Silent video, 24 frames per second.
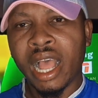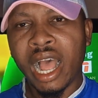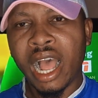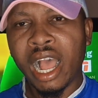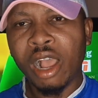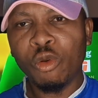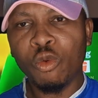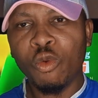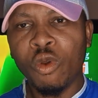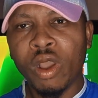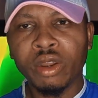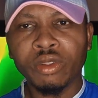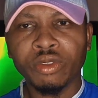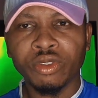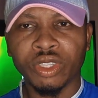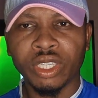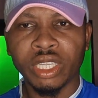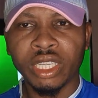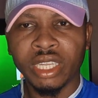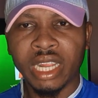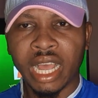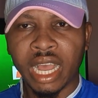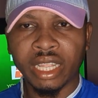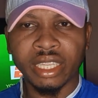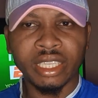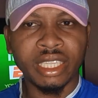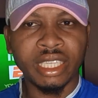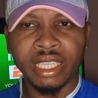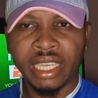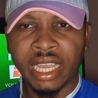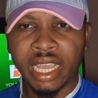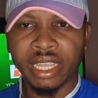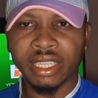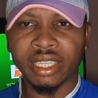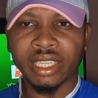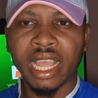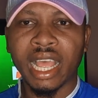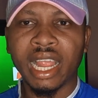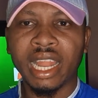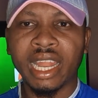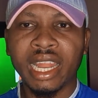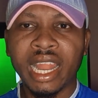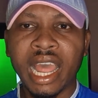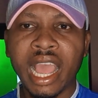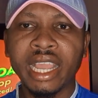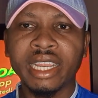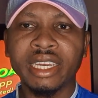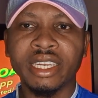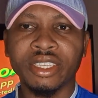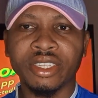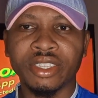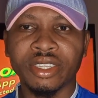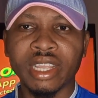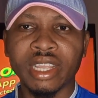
I want to say that yes, I like the